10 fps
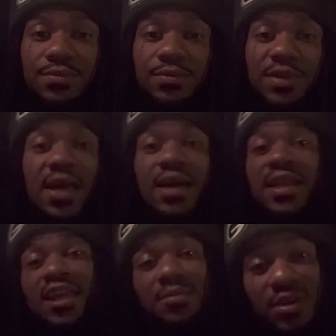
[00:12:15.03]
They'll
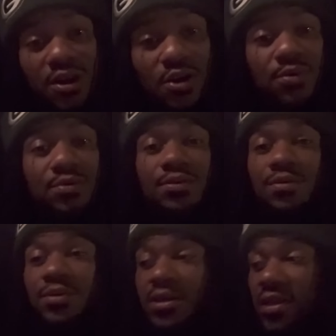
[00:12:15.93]
let it be known,
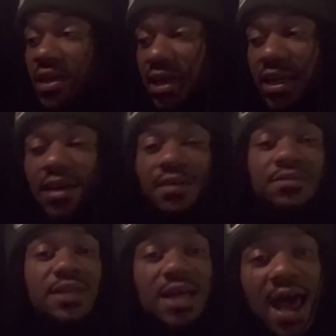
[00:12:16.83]
which it gives
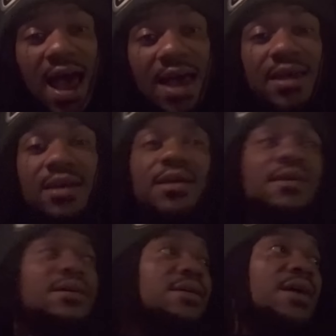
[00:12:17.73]
the guy
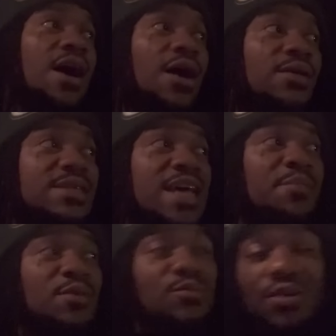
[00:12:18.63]
all the time
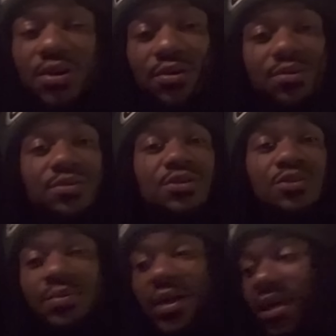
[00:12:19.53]
in the world to
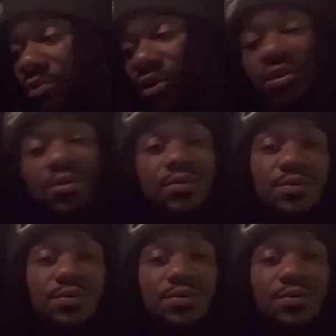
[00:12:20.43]
do what he want to do.